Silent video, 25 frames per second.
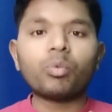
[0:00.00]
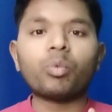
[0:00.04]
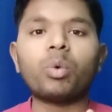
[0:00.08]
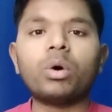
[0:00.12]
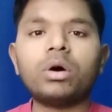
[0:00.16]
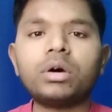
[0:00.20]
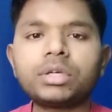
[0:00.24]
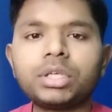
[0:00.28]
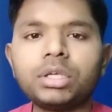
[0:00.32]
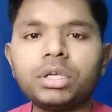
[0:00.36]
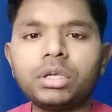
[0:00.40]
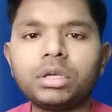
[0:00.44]

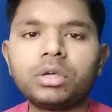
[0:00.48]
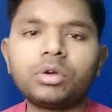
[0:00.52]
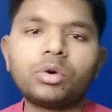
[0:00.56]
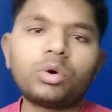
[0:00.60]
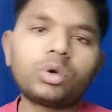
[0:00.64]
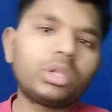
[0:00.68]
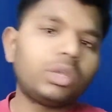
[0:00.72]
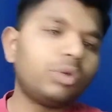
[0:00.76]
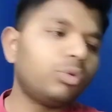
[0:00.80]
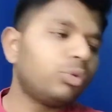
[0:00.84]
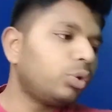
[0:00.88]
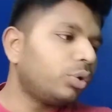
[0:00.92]
working or
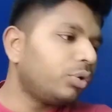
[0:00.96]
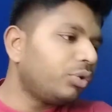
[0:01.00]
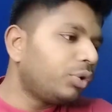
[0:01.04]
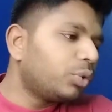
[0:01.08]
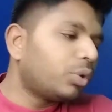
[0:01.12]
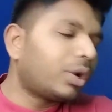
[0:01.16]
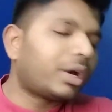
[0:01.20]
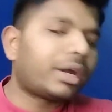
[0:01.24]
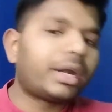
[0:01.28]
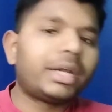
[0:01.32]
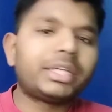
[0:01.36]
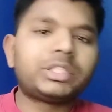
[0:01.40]
you you
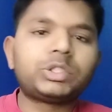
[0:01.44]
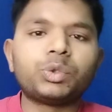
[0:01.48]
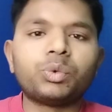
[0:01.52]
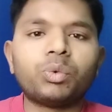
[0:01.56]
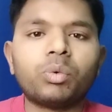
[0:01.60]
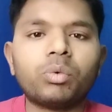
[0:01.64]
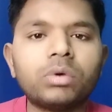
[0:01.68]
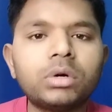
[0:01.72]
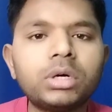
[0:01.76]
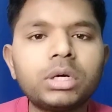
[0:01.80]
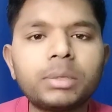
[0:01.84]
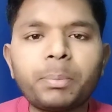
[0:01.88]
are at your
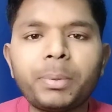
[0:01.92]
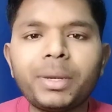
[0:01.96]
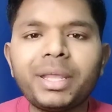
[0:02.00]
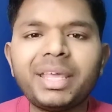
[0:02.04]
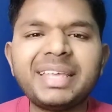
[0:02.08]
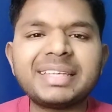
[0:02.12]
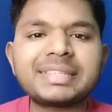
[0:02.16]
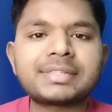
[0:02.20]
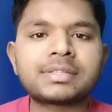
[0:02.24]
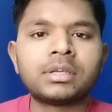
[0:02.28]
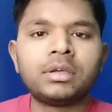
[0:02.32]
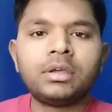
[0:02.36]

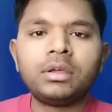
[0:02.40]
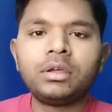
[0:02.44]
workplace